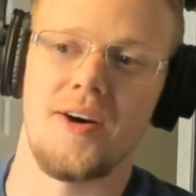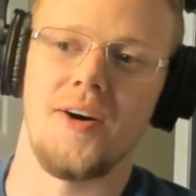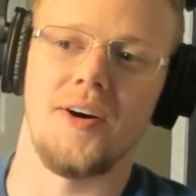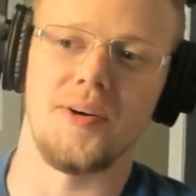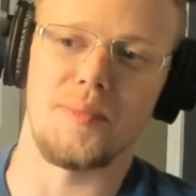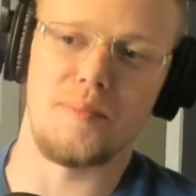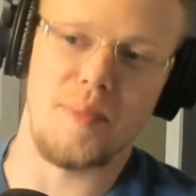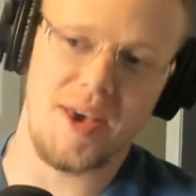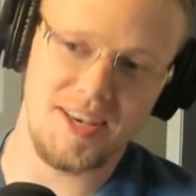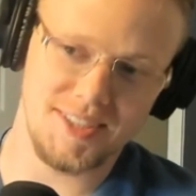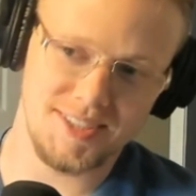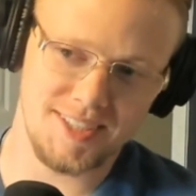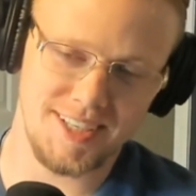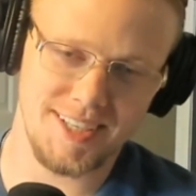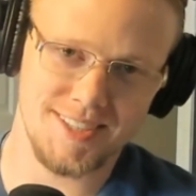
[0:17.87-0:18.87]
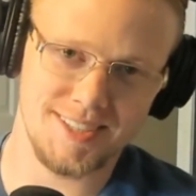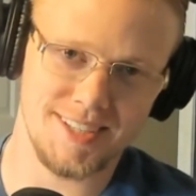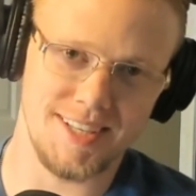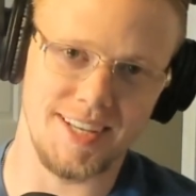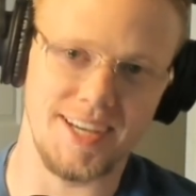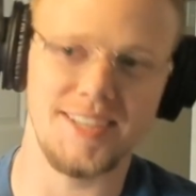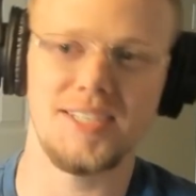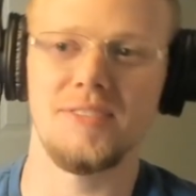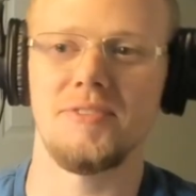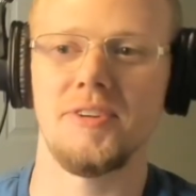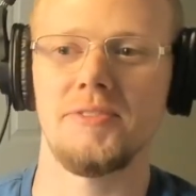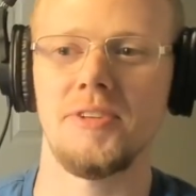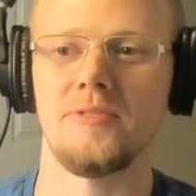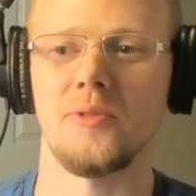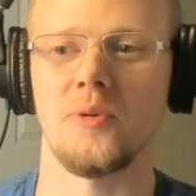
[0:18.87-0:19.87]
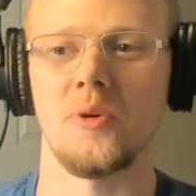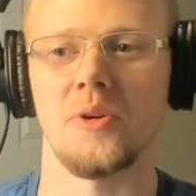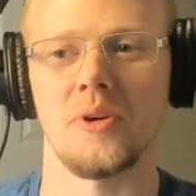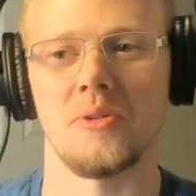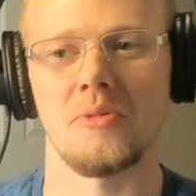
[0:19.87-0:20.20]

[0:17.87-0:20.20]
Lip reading: on May 6th, 1954,